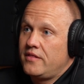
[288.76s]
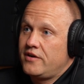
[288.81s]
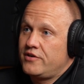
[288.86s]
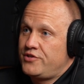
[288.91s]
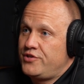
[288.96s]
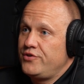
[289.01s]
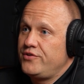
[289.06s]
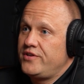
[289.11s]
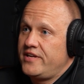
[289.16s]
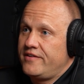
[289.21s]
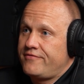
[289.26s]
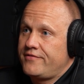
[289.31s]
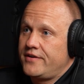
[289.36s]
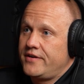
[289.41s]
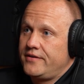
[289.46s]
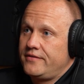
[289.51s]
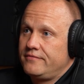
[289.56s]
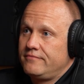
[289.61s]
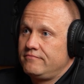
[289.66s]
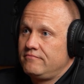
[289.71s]
They're two
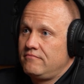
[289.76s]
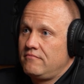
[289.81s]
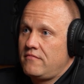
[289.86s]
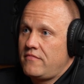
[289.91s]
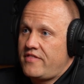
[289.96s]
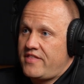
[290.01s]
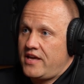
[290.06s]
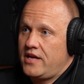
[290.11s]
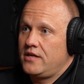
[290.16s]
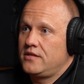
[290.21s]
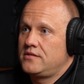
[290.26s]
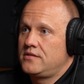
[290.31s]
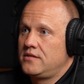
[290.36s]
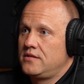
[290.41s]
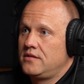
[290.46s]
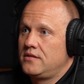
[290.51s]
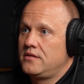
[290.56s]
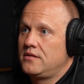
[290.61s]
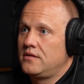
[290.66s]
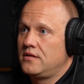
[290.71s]
different things.
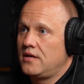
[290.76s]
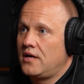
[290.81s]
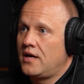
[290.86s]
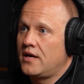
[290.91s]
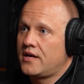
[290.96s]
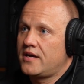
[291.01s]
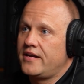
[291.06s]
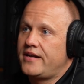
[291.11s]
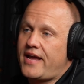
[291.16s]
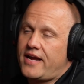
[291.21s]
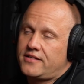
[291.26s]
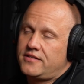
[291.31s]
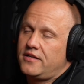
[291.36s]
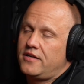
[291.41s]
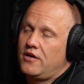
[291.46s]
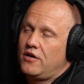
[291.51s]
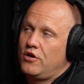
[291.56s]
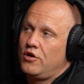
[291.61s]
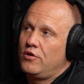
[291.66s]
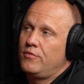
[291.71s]
A connected
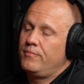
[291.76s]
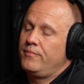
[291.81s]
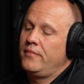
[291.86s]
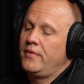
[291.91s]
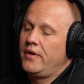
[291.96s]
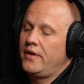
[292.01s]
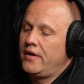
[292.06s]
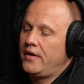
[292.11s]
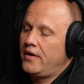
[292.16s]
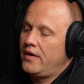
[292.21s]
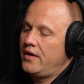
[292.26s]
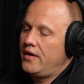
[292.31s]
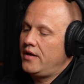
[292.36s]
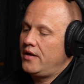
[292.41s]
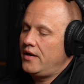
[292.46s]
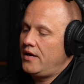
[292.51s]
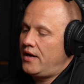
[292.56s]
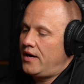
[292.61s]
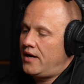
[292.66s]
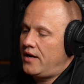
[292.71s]
home,
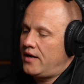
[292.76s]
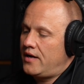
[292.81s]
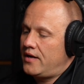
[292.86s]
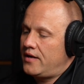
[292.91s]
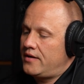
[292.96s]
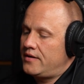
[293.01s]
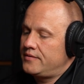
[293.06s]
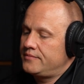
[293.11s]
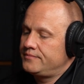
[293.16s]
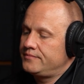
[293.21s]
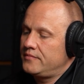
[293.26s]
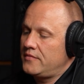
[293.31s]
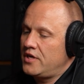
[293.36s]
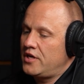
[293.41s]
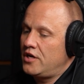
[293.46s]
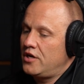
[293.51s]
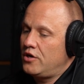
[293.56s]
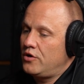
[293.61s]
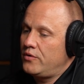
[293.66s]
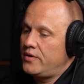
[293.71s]

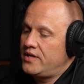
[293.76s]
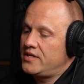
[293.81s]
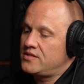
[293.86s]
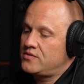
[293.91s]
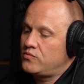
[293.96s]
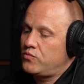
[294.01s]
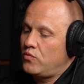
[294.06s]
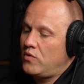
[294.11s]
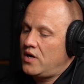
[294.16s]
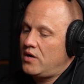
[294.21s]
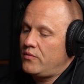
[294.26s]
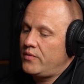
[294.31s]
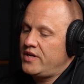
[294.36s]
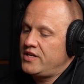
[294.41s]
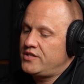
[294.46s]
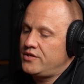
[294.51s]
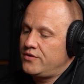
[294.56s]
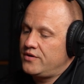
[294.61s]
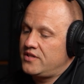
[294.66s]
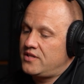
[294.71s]
is what we
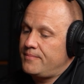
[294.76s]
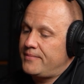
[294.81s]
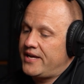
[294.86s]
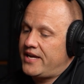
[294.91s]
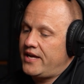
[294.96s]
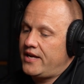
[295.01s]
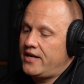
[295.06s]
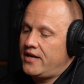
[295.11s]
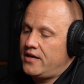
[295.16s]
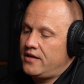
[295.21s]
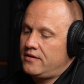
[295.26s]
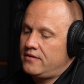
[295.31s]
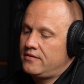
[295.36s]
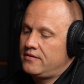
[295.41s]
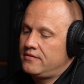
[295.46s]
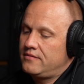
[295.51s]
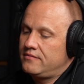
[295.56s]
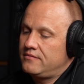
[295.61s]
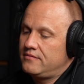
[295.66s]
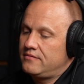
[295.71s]
do at the beginning
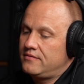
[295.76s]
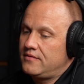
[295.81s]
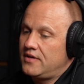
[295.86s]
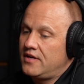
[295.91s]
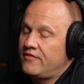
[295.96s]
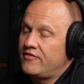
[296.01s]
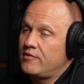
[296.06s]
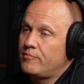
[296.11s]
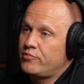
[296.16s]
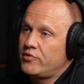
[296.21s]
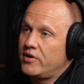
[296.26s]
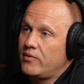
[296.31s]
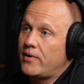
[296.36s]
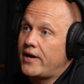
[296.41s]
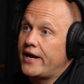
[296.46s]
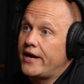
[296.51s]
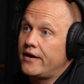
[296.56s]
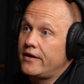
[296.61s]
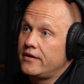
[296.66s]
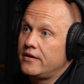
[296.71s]
of the
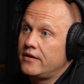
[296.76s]
pre-wire,